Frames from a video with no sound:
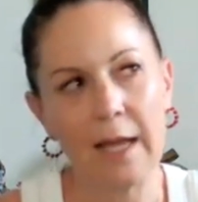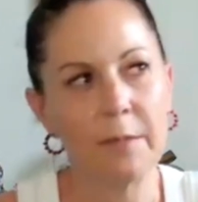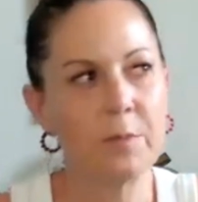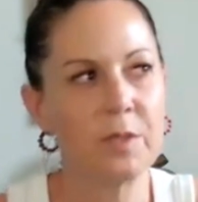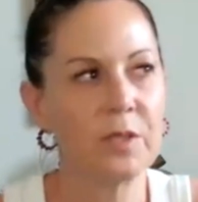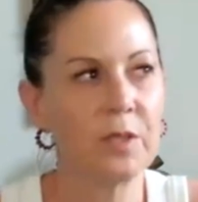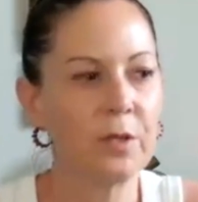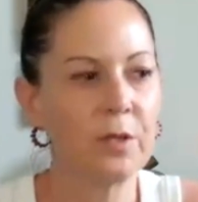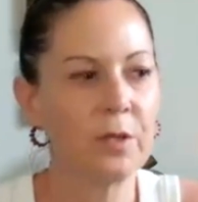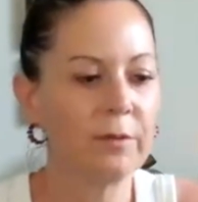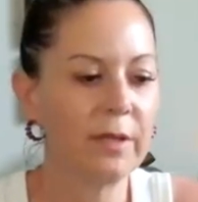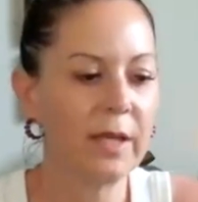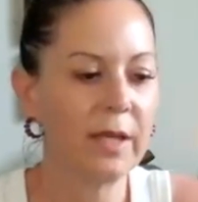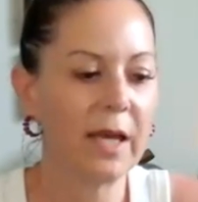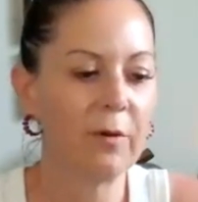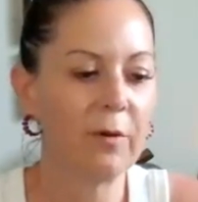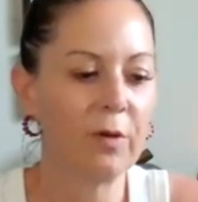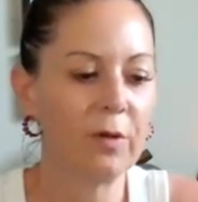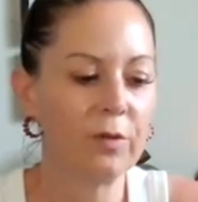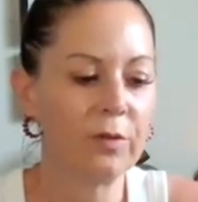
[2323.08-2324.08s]
And observe
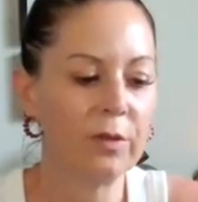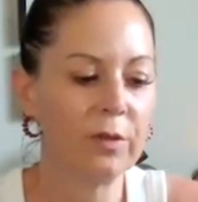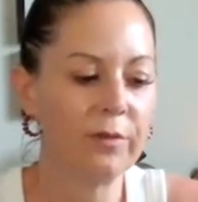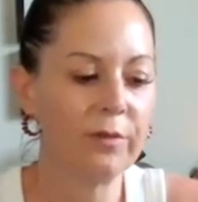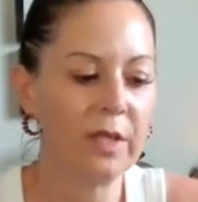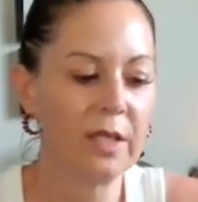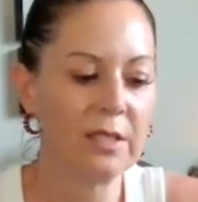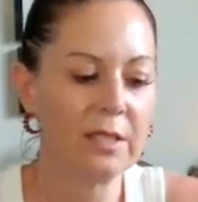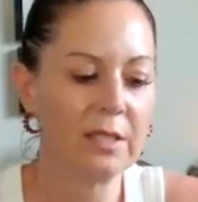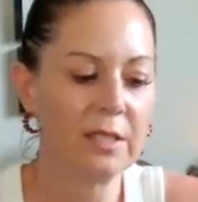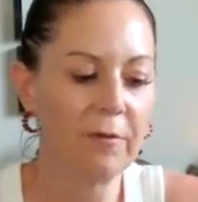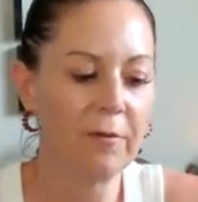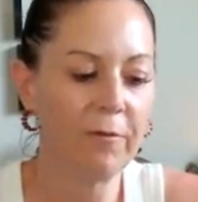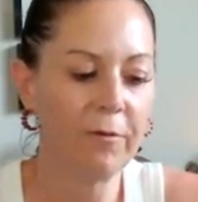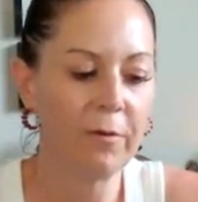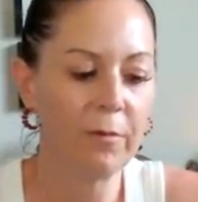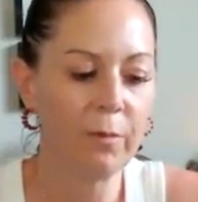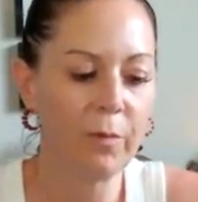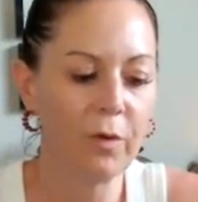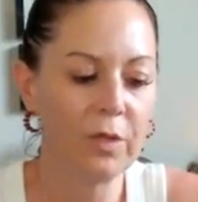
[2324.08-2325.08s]
how all of these
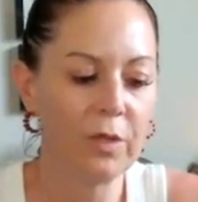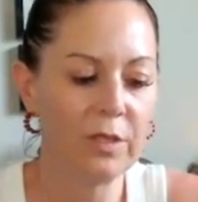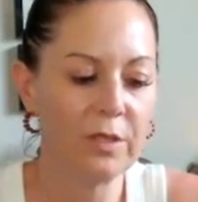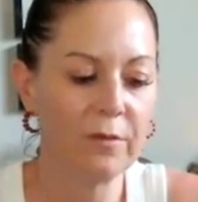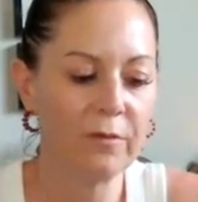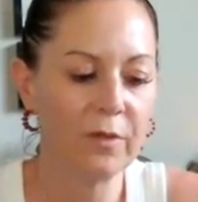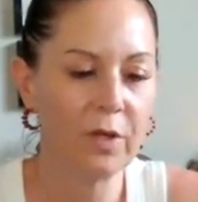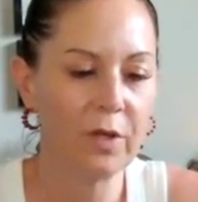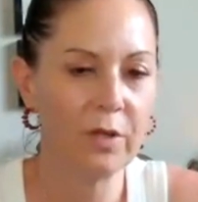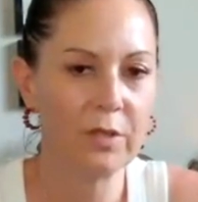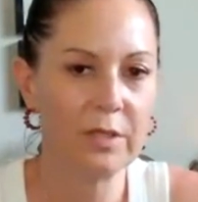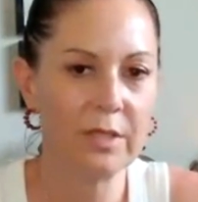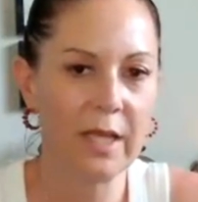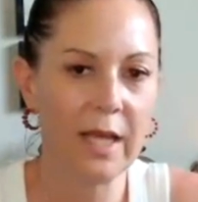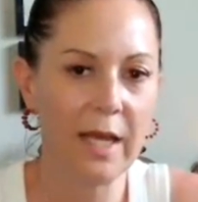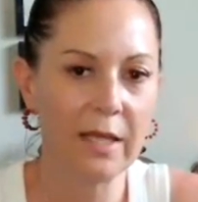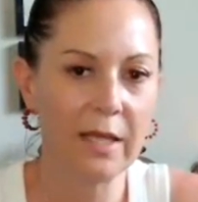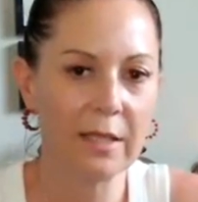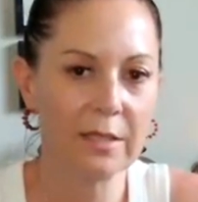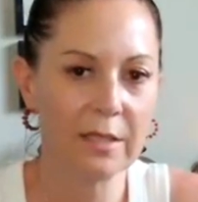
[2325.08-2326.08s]
different points of
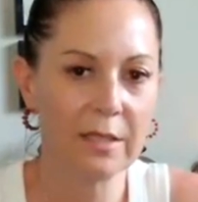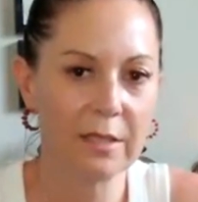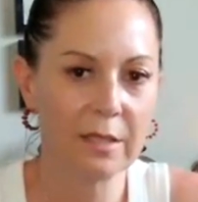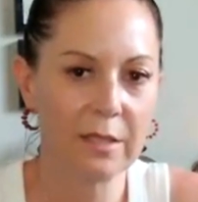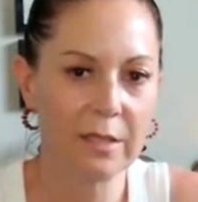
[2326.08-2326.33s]
contact